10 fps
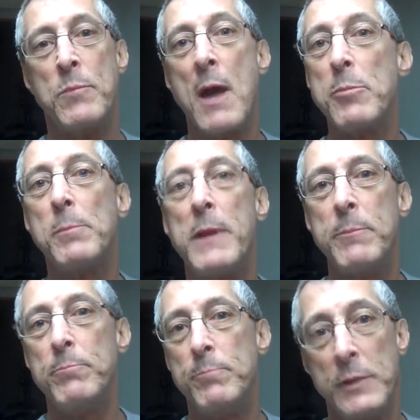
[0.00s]

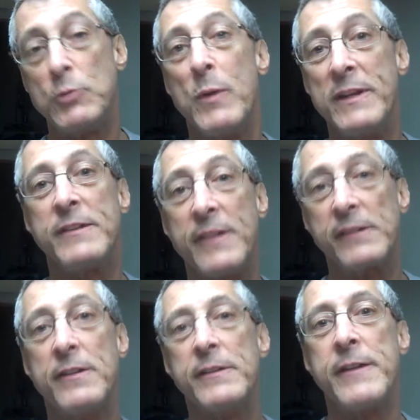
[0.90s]
probably between
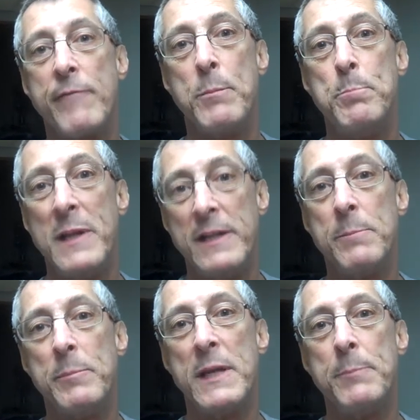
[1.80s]
6 and 7
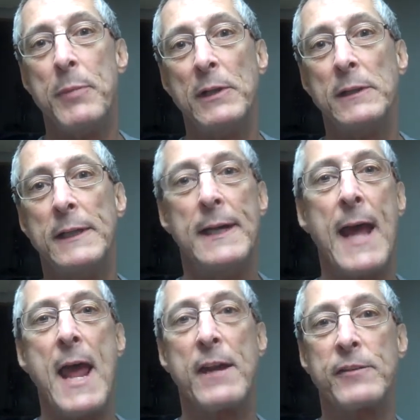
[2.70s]
billion people
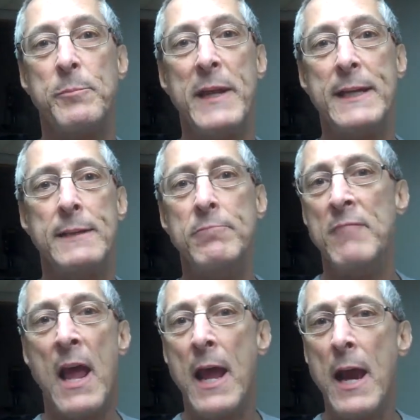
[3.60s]
ask me,
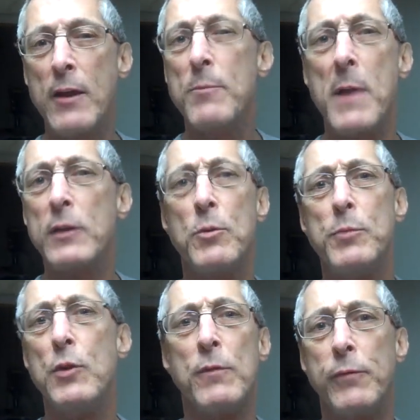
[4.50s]
how do you make your
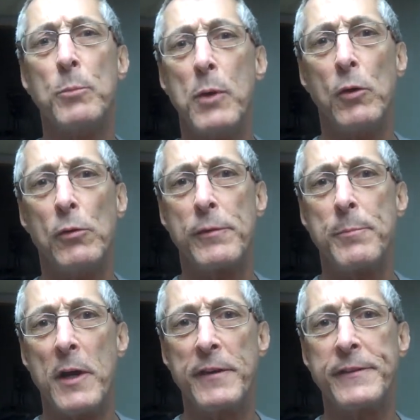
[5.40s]
beautiful bowls,
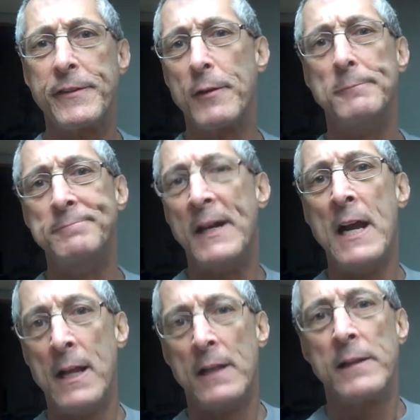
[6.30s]
Buzz? So
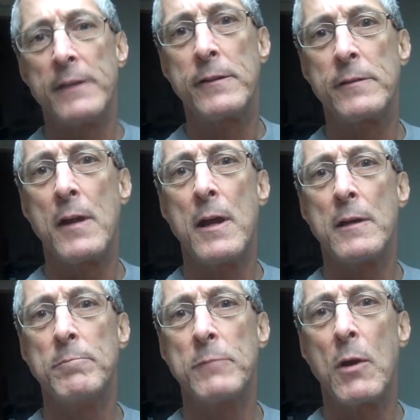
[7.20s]
let's
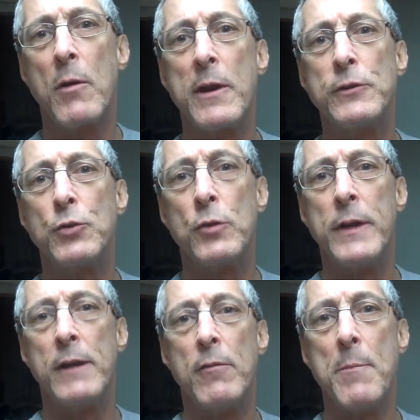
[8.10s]
go on a tour
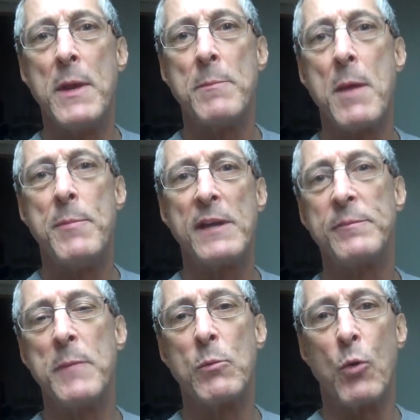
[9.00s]
here. I'm in my
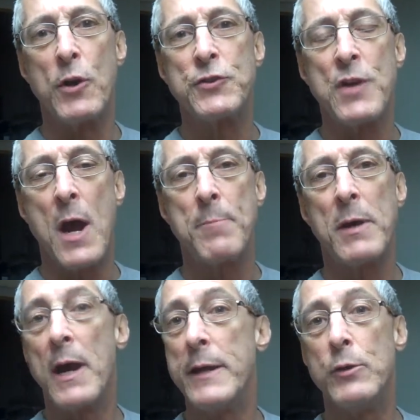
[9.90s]
basement workshop.
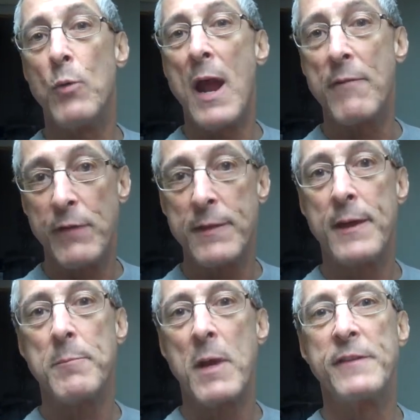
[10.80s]
I do
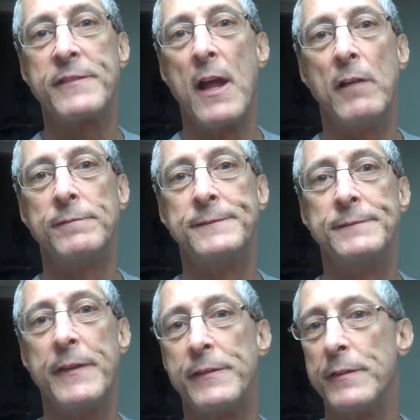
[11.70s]
everything
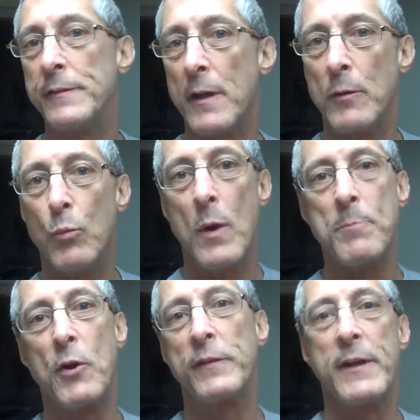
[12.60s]
myself. This is a
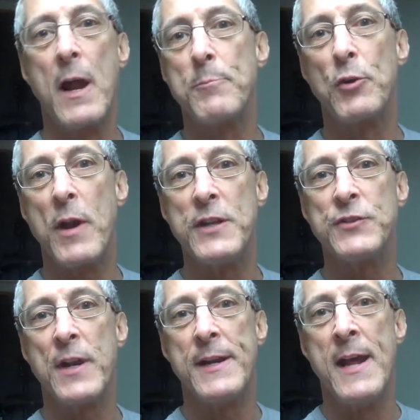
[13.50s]
one-person
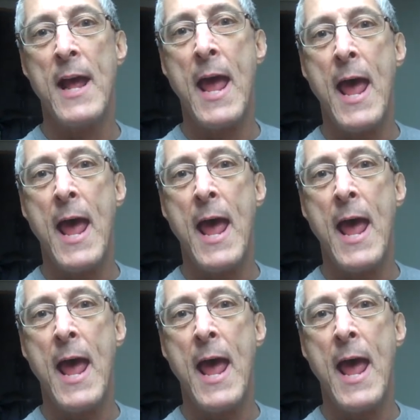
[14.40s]
operation.